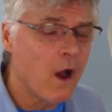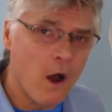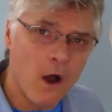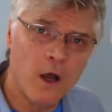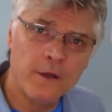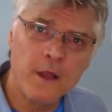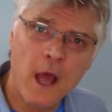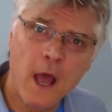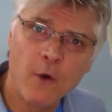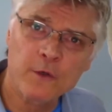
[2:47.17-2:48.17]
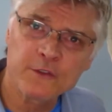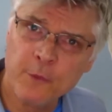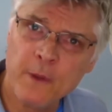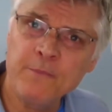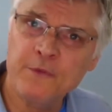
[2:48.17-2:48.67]
on our
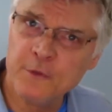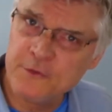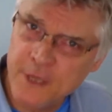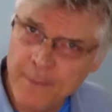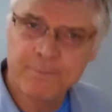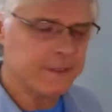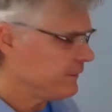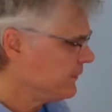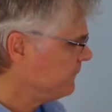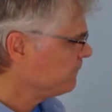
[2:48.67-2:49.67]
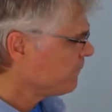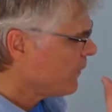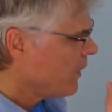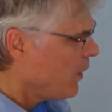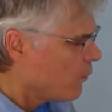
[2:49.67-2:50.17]
swimsuit template.
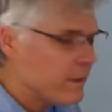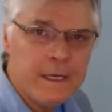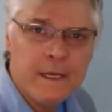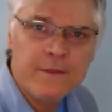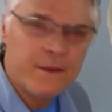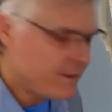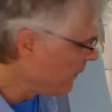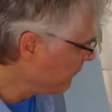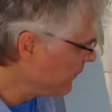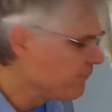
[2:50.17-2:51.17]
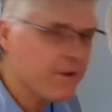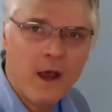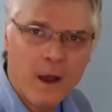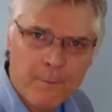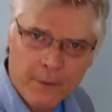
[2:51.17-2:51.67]
We need the depth of
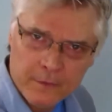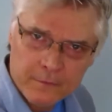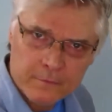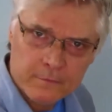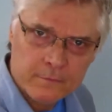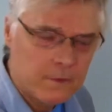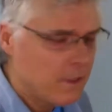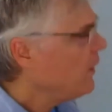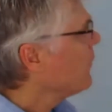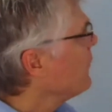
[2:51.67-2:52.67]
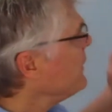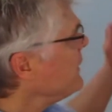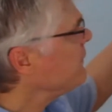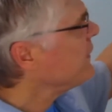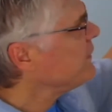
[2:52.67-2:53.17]
cup. We
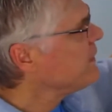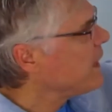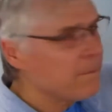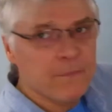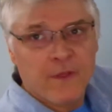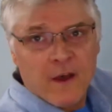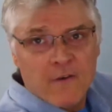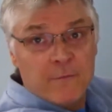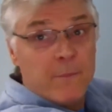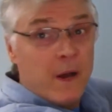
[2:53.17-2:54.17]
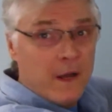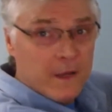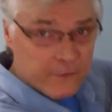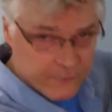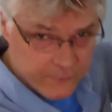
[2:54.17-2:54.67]
need the depth of
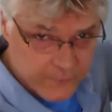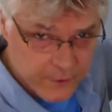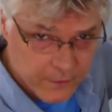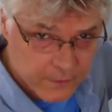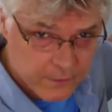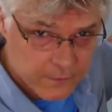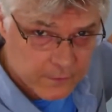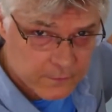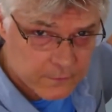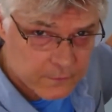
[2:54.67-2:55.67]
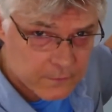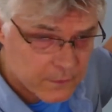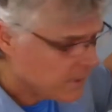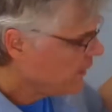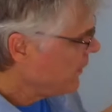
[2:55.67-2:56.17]
bust.
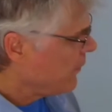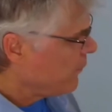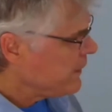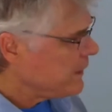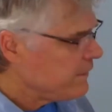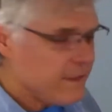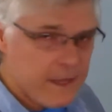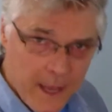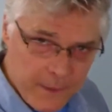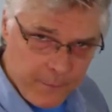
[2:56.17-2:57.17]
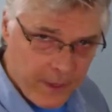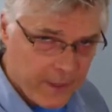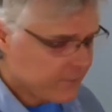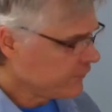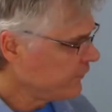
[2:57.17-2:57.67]
We need the
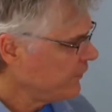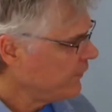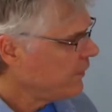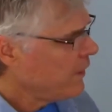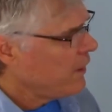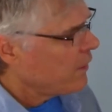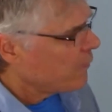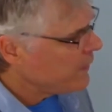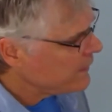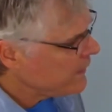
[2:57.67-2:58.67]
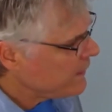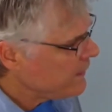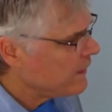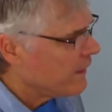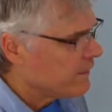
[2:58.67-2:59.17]
apex. We
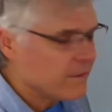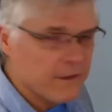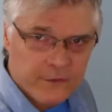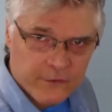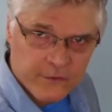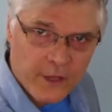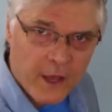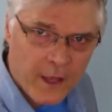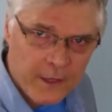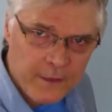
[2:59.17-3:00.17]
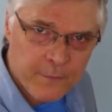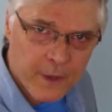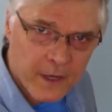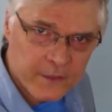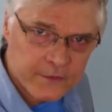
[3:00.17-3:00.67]
need the side
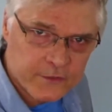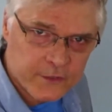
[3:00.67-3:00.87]
bust